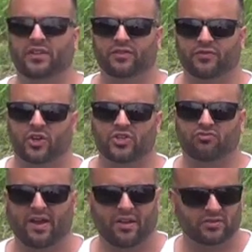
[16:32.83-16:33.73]
The
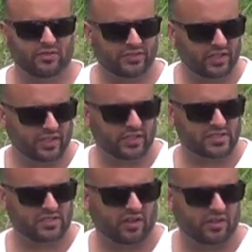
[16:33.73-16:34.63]
first round of tilling
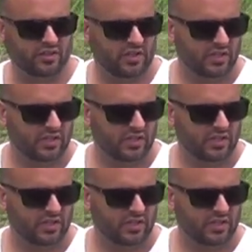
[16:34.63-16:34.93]
is done.